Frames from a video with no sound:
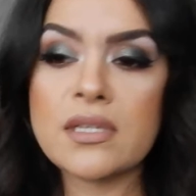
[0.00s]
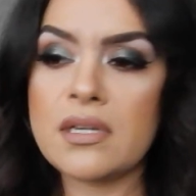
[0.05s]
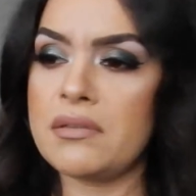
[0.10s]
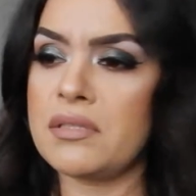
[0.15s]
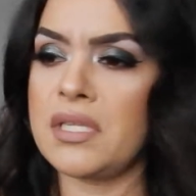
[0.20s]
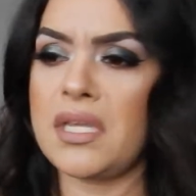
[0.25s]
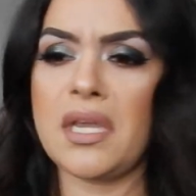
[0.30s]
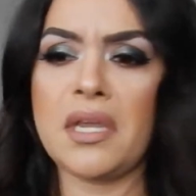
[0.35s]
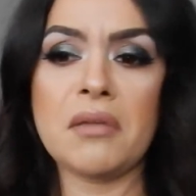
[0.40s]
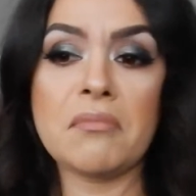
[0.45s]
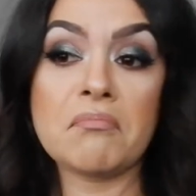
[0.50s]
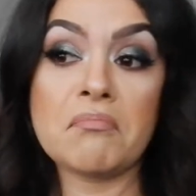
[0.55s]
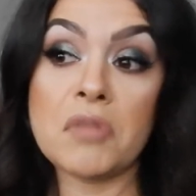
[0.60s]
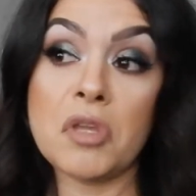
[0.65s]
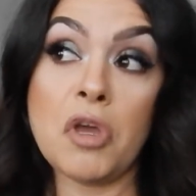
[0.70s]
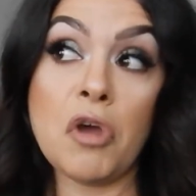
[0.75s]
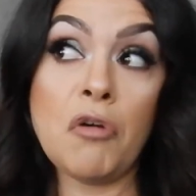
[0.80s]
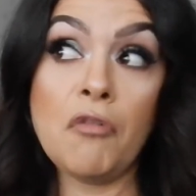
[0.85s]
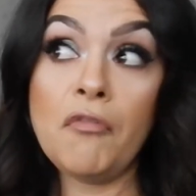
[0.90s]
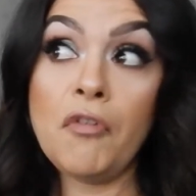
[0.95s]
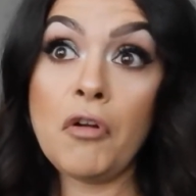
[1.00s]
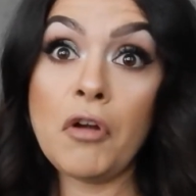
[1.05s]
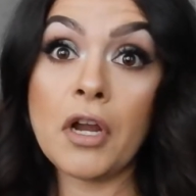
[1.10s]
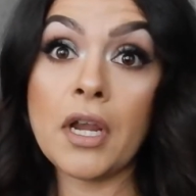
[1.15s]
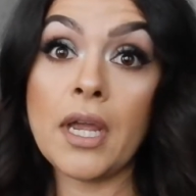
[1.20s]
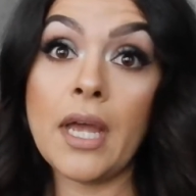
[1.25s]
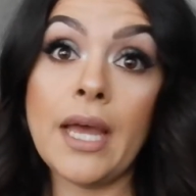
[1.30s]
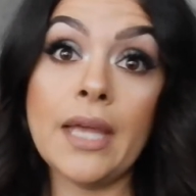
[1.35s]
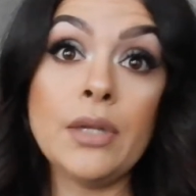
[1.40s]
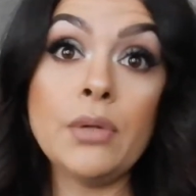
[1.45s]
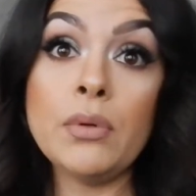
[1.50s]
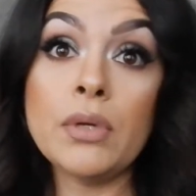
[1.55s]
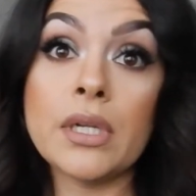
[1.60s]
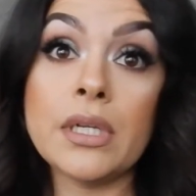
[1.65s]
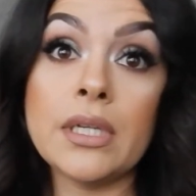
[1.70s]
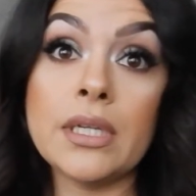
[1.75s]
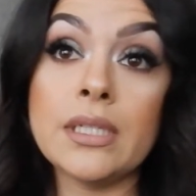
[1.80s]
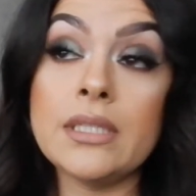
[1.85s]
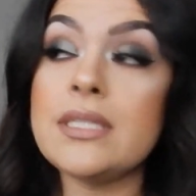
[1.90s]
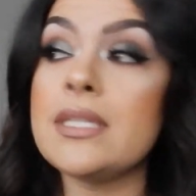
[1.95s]
And I was like, go for it, I know what
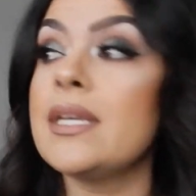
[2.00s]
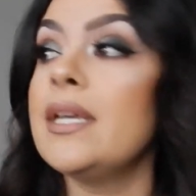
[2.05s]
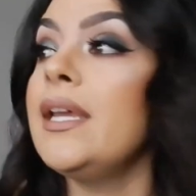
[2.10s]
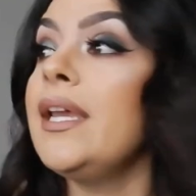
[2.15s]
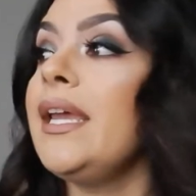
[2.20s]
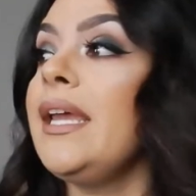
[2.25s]
it does.